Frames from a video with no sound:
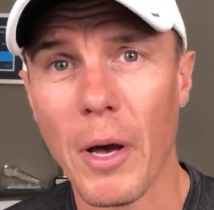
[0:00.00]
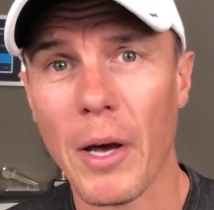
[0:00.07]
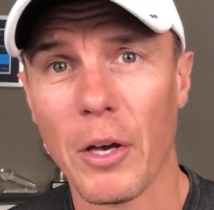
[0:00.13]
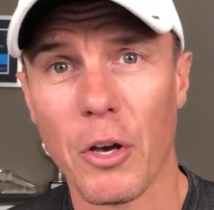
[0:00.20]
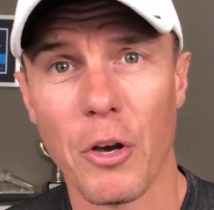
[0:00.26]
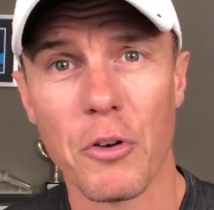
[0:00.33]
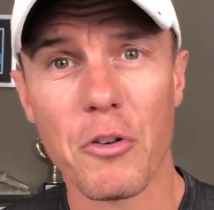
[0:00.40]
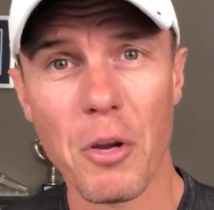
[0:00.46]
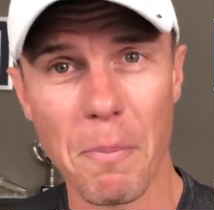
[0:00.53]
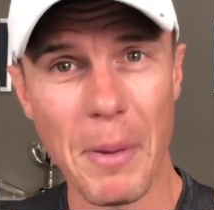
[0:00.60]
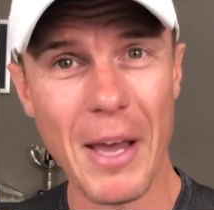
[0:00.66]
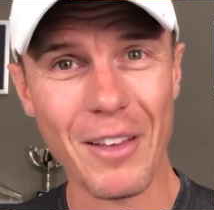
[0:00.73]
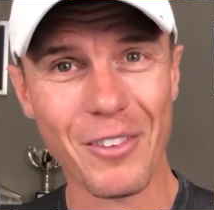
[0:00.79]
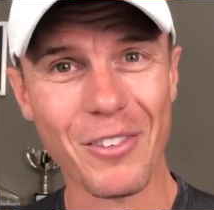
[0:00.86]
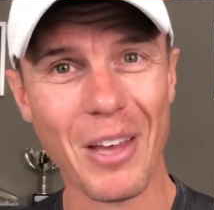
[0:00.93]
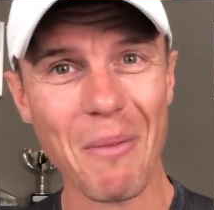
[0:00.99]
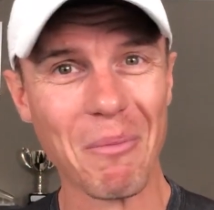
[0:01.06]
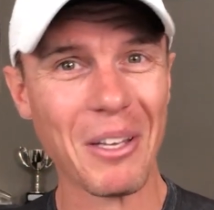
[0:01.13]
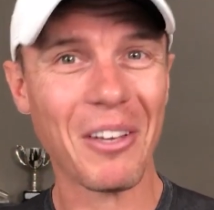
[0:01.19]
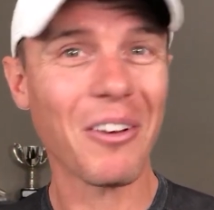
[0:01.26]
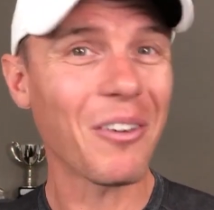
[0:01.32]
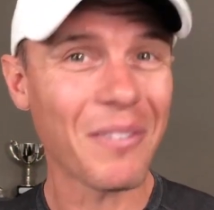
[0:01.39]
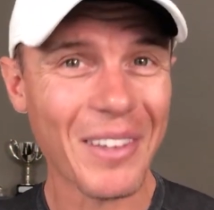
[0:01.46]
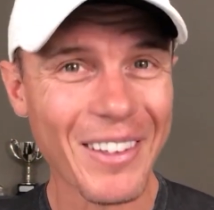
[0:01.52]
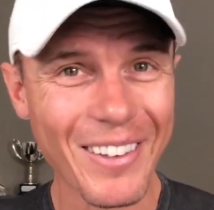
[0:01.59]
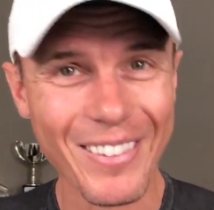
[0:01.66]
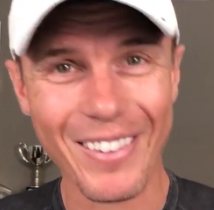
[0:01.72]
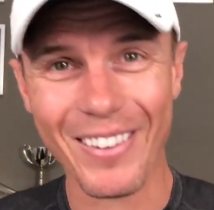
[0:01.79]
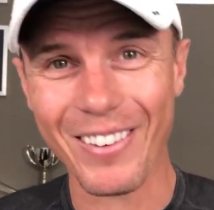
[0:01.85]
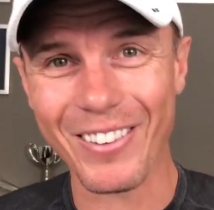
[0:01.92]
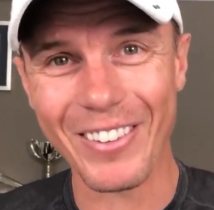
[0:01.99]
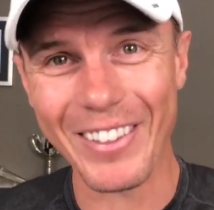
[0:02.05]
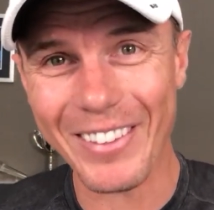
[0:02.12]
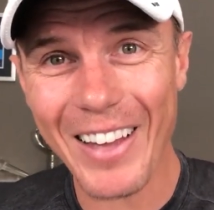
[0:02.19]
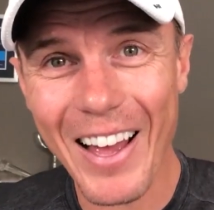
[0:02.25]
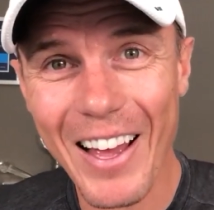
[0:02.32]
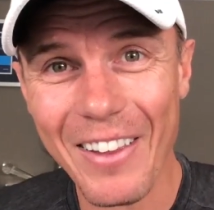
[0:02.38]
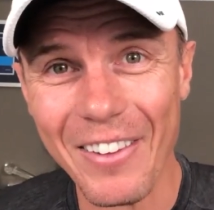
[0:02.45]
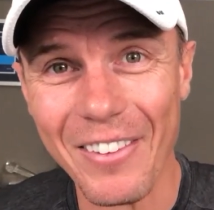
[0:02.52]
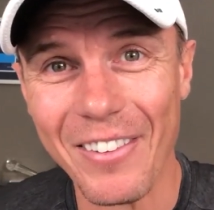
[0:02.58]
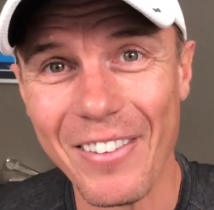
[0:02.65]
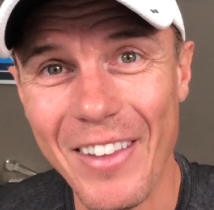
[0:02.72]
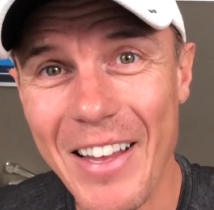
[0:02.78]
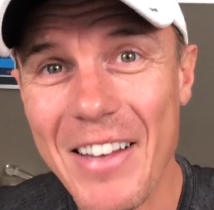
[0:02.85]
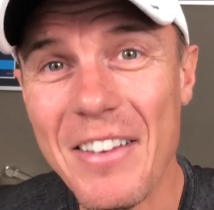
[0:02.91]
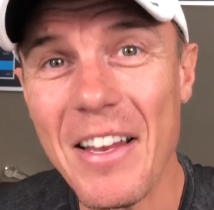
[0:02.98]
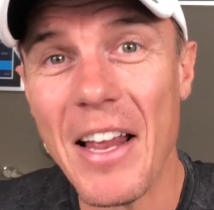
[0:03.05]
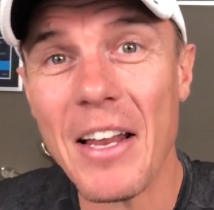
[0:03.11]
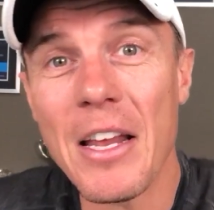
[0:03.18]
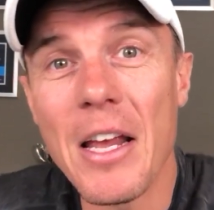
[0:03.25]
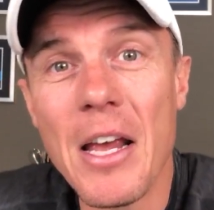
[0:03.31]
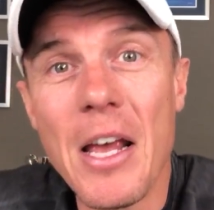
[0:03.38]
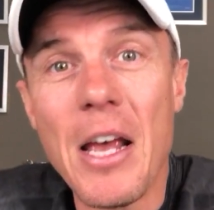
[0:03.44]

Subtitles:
are going to be skeptical because there always are. This is the internet.